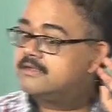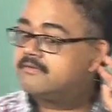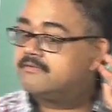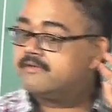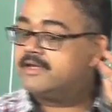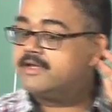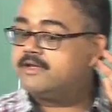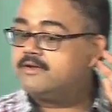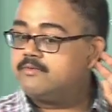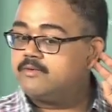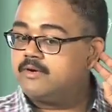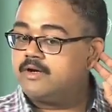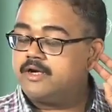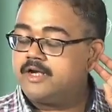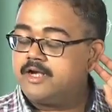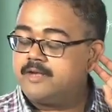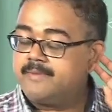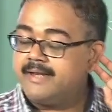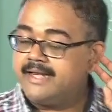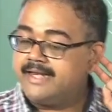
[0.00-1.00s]
When you want
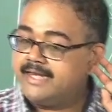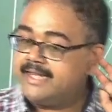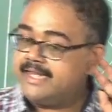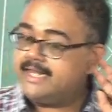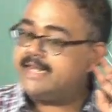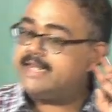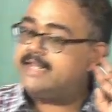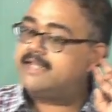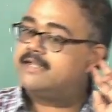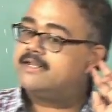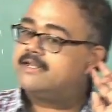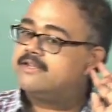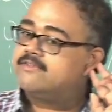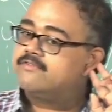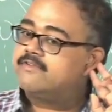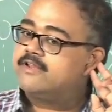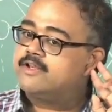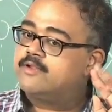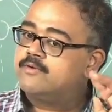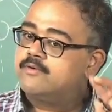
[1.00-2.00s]
it to be linear is
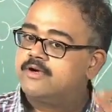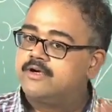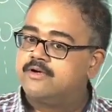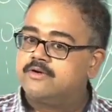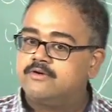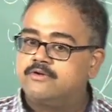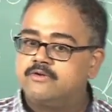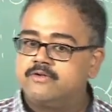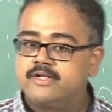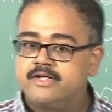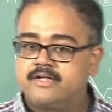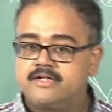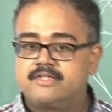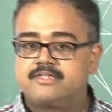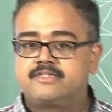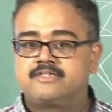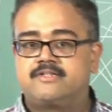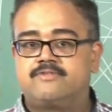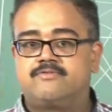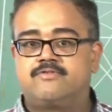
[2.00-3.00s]
when you want to do
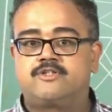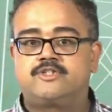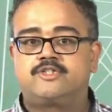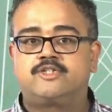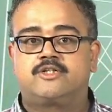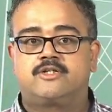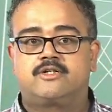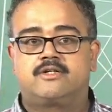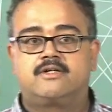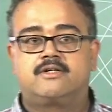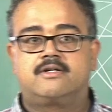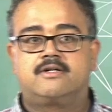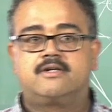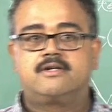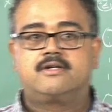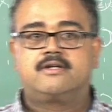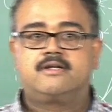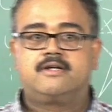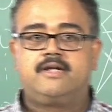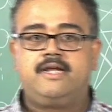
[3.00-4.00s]
regression for sure,
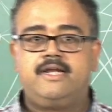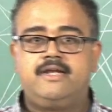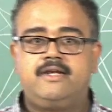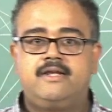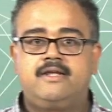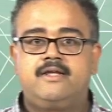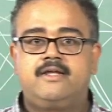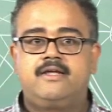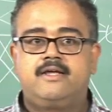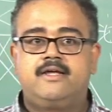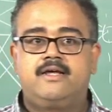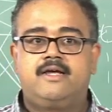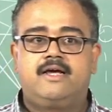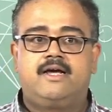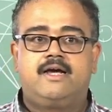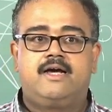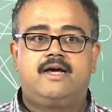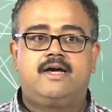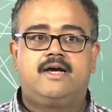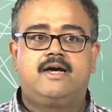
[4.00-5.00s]
right.
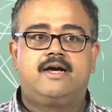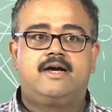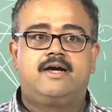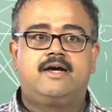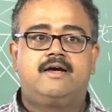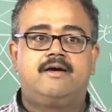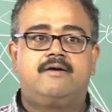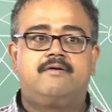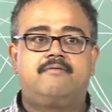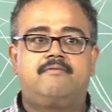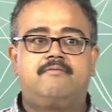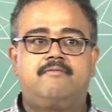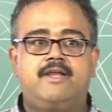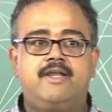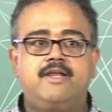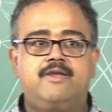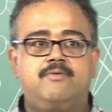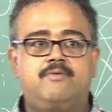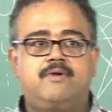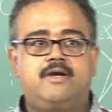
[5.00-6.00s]

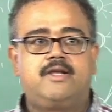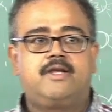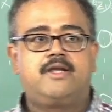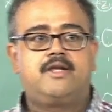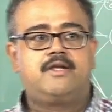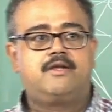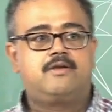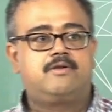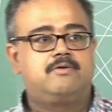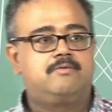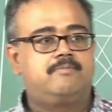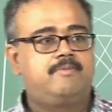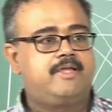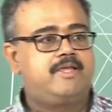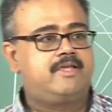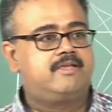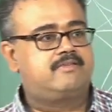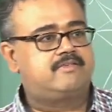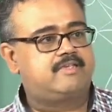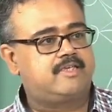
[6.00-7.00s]
When you want it to
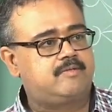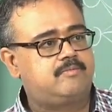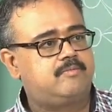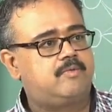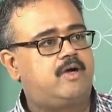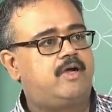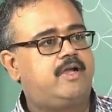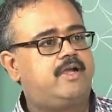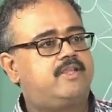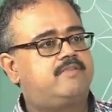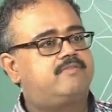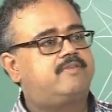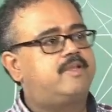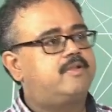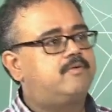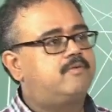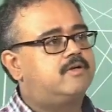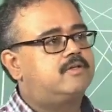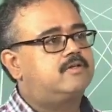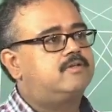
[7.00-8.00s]
be a sigmoid is when
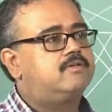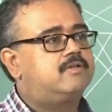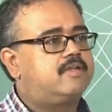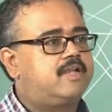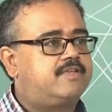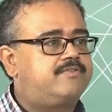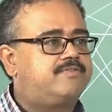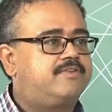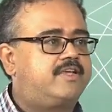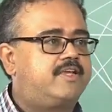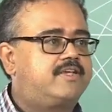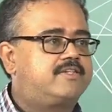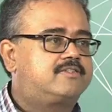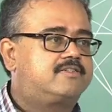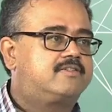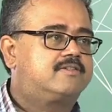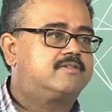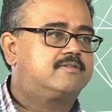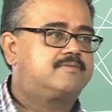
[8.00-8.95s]
you want to do classification,